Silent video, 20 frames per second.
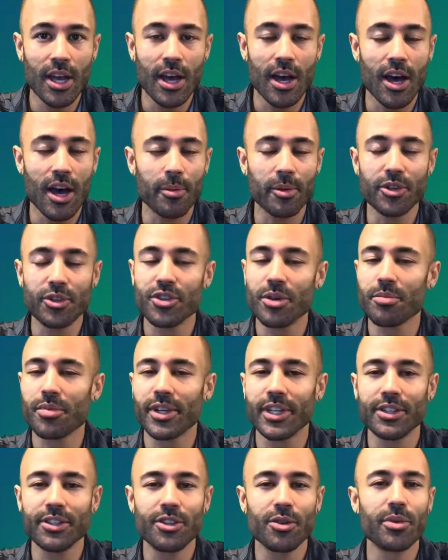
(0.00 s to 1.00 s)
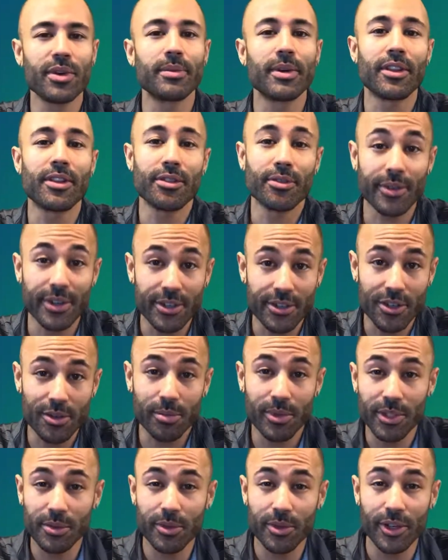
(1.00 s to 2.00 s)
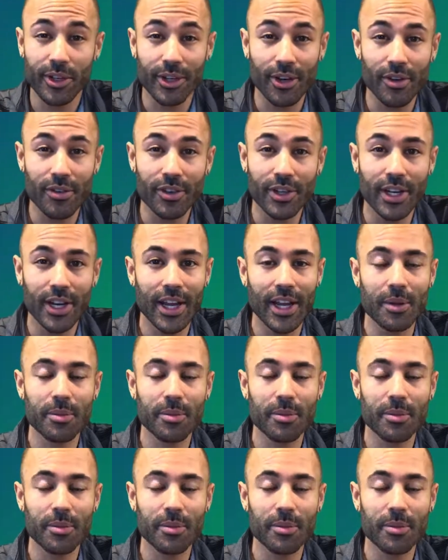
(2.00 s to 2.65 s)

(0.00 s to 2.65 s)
I'm going to jump right into it. We have about 3 terpenes we're going to go over today.